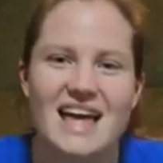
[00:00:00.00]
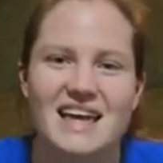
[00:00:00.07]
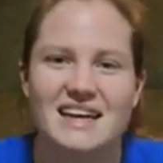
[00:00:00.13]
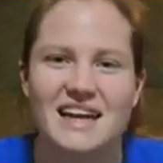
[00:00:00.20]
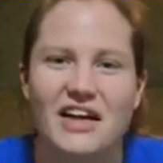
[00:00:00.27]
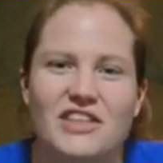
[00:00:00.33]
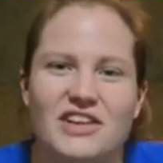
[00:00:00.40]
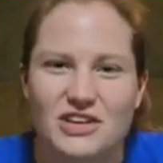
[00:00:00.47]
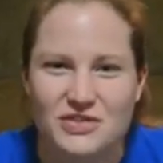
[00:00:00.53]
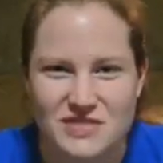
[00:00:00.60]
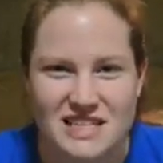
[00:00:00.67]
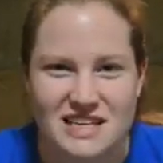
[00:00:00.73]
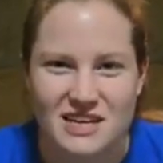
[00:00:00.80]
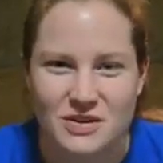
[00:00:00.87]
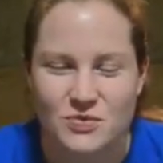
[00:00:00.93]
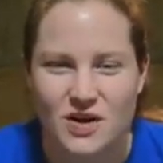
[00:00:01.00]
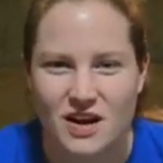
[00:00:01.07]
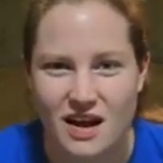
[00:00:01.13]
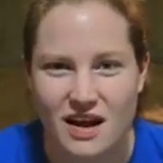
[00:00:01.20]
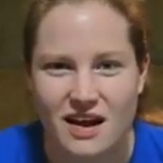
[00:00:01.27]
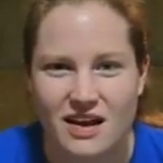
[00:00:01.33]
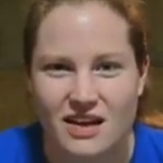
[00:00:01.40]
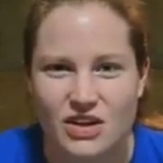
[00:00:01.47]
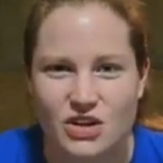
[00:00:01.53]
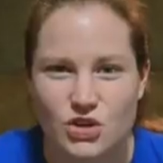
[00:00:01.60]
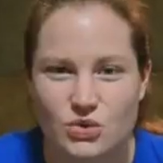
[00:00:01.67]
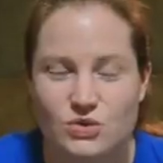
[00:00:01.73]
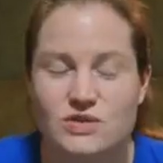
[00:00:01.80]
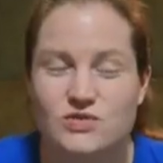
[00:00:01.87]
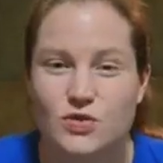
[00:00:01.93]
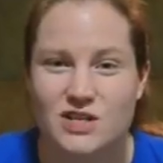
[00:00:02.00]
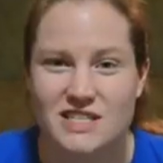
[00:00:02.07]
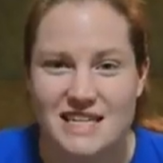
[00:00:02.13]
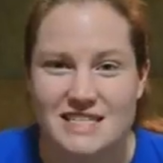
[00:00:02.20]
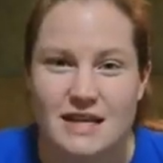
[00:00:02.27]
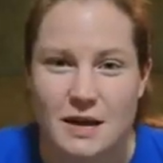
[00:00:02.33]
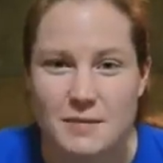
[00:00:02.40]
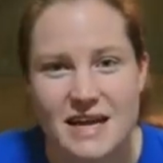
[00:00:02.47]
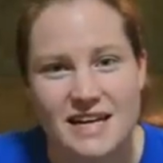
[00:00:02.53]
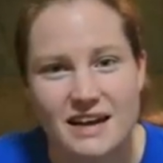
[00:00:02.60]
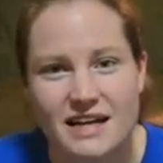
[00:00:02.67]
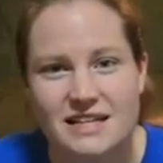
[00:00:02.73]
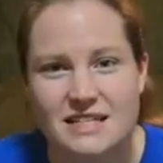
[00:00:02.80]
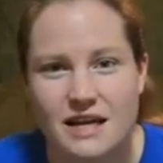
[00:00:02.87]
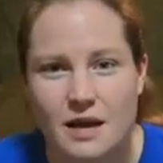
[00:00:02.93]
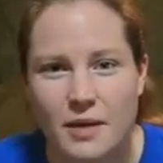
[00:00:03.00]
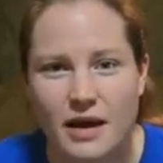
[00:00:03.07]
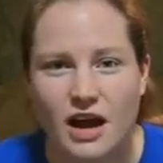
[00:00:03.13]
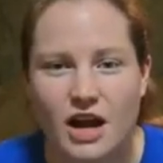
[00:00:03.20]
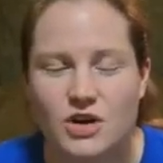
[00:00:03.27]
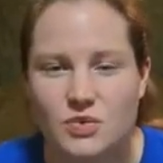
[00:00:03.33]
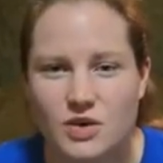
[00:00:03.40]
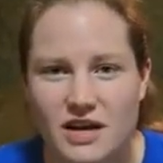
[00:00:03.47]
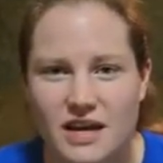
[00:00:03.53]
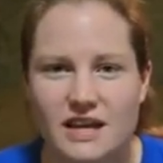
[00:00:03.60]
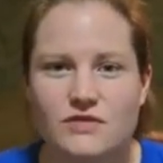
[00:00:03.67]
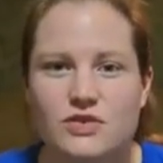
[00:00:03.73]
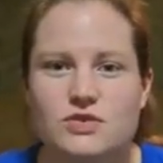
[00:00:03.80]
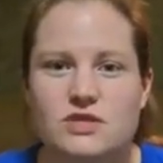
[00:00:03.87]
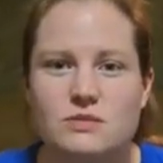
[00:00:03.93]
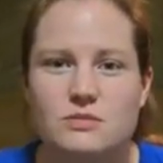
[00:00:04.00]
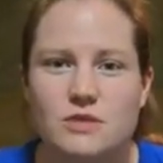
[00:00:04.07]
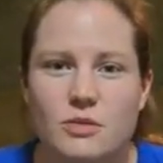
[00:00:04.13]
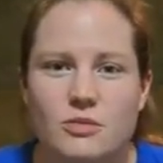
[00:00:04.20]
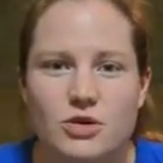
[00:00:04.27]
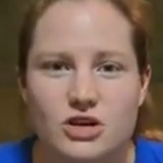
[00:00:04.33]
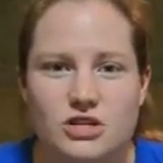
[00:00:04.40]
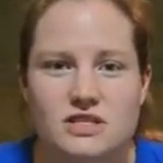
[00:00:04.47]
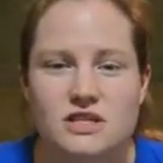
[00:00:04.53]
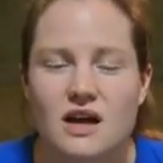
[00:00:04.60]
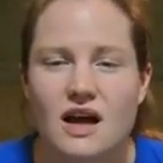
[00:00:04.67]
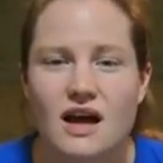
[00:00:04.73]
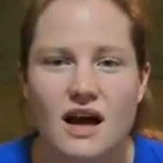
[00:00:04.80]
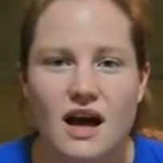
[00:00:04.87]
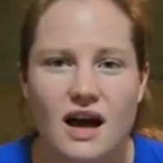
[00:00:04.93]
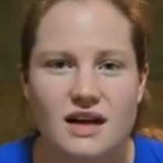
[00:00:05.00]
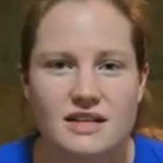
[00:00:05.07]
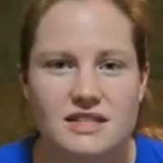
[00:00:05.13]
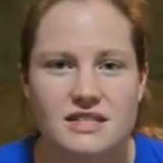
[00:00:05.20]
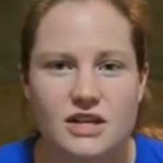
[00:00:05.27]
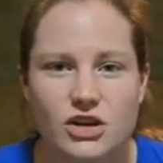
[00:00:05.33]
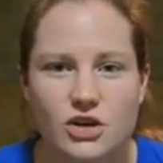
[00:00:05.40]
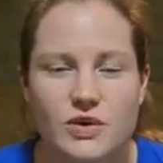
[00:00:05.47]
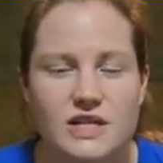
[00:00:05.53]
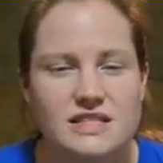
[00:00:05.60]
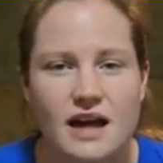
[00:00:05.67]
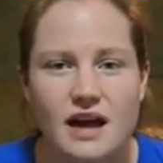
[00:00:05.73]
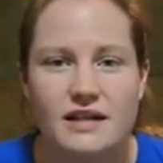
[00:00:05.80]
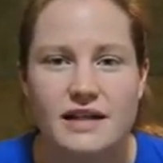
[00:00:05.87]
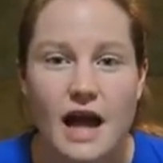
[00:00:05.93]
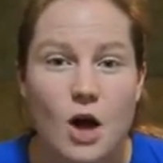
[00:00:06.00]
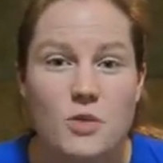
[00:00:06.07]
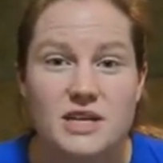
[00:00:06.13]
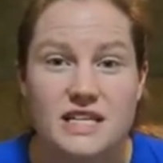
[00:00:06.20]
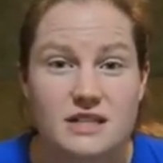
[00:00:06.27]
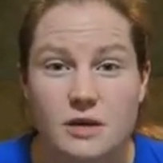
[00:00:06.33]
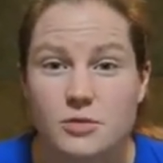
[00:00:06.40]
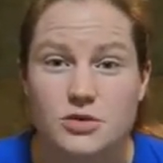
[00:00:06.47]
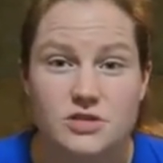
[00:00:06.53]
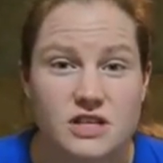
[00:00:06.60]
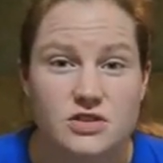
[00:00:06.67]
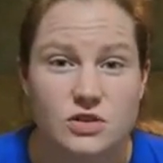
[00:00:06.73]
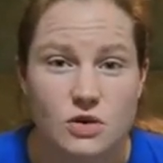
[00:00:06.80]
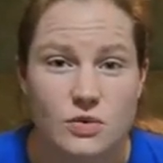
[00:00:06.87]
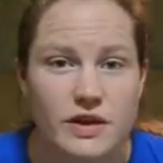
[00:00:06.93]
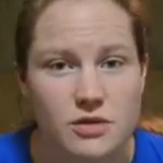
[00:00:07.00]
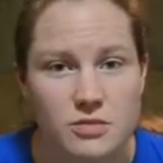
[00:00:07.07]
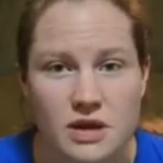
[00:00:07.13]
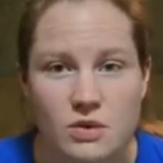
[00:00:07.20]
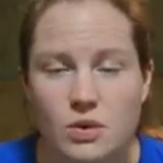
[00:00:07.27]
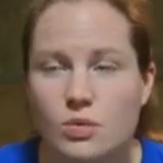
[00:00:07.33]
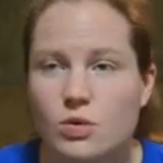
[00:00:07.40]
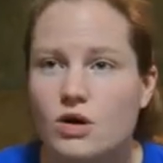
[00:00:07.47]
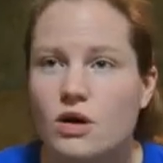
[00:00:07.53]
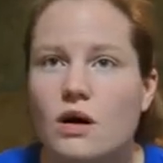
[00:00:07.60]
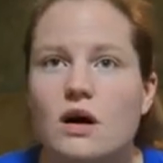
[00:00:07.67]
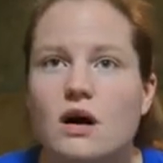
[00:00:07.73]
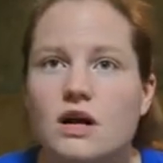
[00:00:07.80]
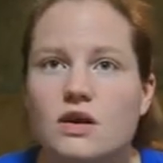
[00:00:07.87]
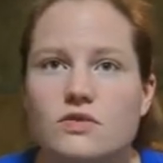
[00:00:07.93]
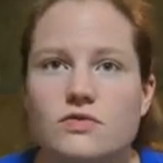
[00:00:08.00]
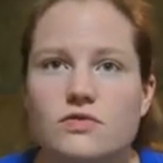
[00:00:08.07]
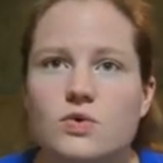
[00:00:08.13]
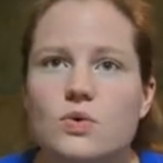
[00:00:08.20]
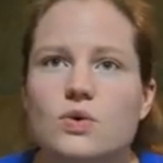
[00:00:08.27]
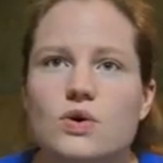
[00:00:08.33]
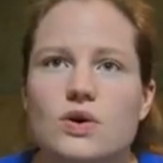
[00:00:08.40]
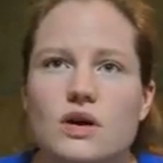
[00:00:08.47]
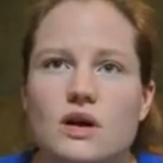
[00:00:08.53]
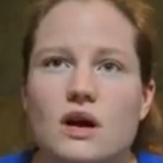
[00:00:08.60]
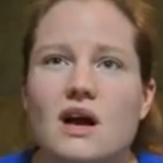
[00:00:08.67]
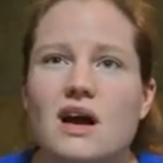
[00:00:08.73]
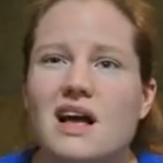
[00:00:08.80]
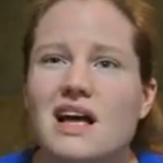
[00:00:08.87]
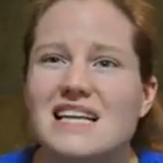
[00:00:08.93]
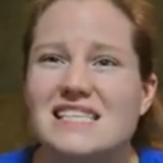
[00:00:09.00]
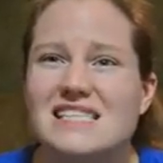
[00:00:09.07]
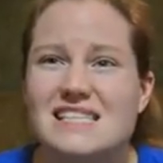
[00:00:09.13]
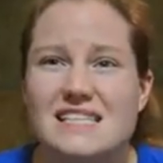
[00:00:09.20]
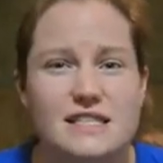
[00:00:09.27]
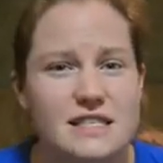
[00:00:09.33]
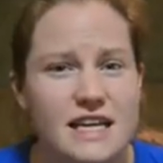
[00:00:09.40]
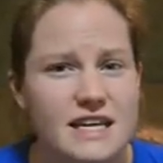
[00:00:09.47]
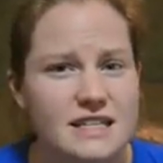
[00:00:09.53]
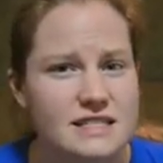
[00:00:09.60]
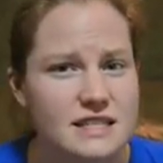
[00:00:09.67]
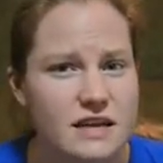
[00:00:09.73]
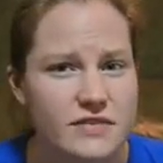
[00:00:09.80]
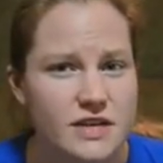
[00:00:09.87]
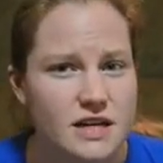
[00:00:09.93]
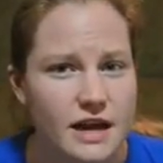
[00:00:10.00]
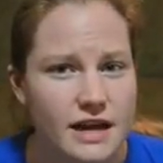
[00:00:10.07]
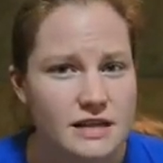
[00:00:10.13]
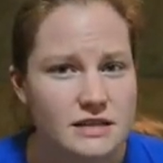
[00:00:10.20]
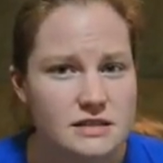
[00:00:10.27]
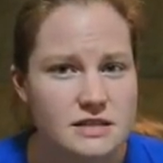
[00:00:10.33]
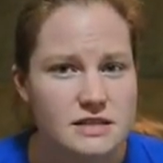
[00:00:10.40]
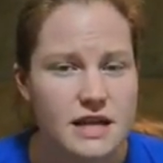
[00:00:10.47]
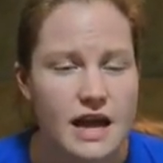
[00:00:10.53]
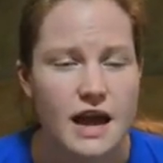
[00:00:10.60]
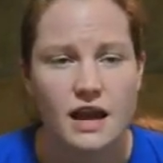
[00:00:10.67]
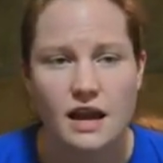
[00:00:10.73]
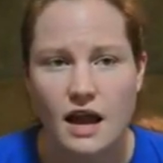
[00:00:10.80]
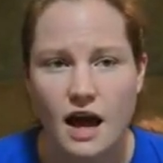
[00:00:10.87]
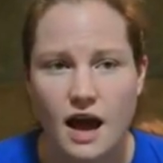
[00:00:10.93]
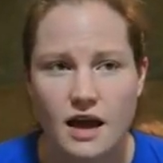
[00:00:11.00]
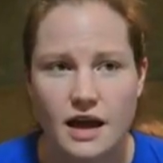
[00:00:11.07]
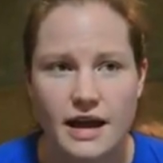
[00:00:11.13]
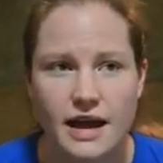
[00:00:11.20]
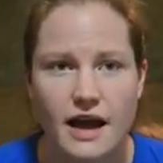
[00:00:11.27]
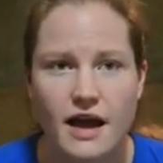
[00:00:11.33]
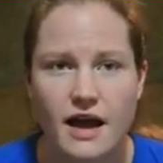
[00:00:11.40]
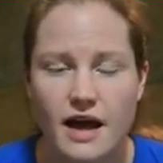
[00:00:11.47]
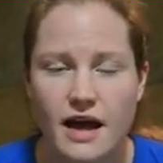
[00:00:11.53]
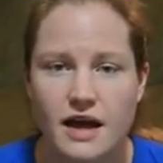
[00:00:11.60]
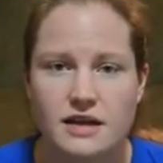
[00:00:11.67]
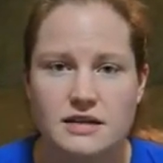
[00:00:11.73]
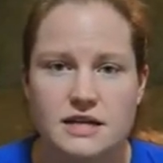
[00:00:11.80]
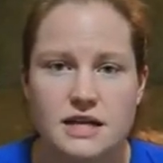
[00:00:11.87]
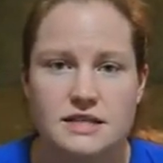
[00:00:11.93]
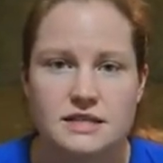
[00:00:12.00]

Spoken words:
Now that you've seen what I used for daytime and nighttime, I kind of wanted to give you some numbers to tell you exactly how many diapers I took with me. We were gone for 6 days, 7 nights, and I had a